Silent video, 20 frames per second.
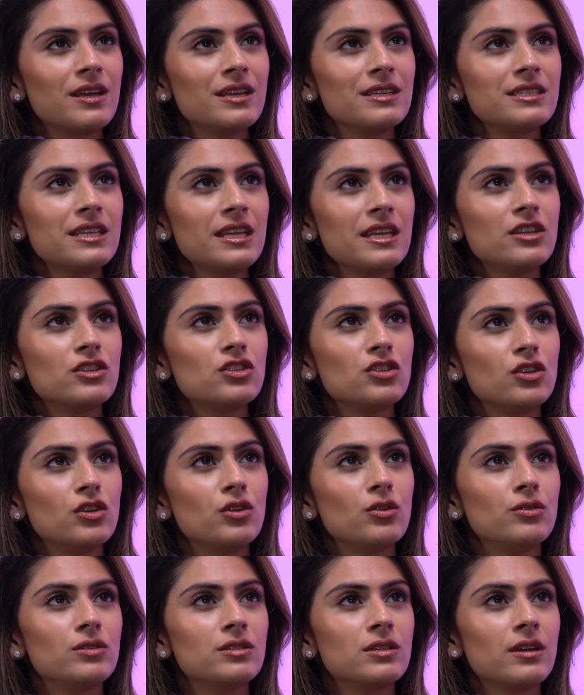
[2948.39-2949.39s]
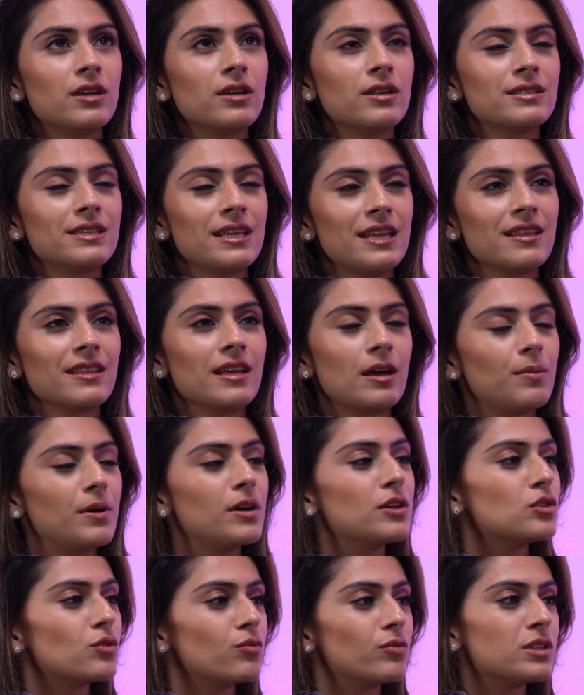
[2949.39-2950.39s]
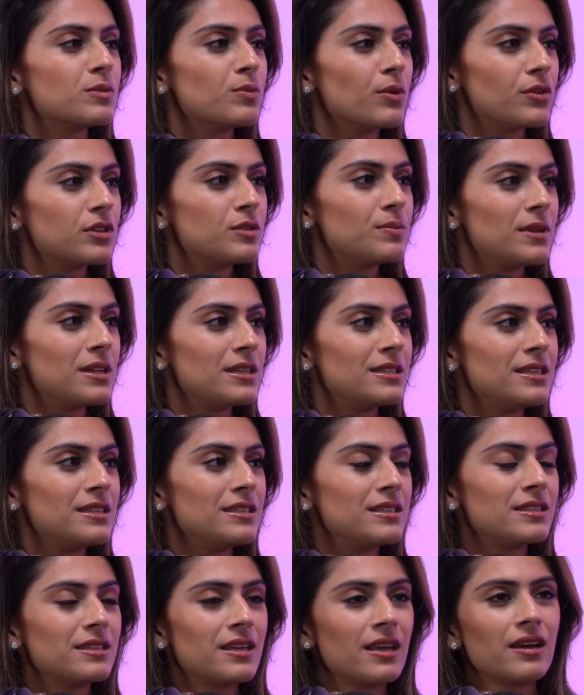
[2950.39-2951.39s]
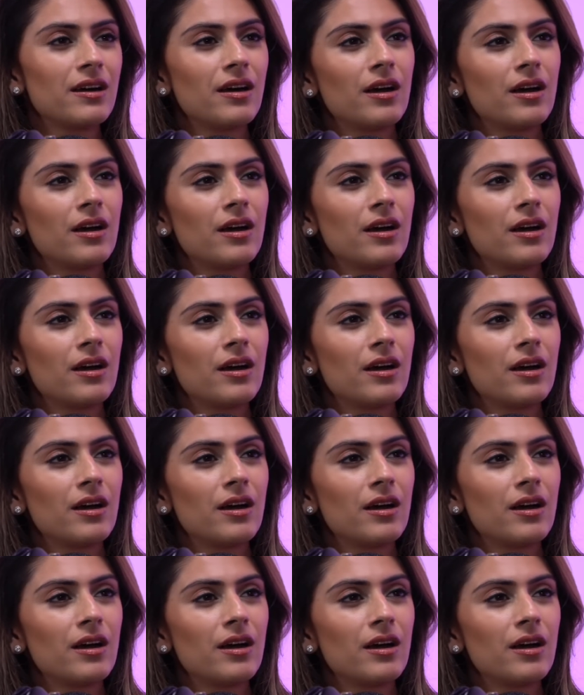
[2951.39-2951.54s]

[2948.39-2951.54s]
takes you to take that personal responsibility to say,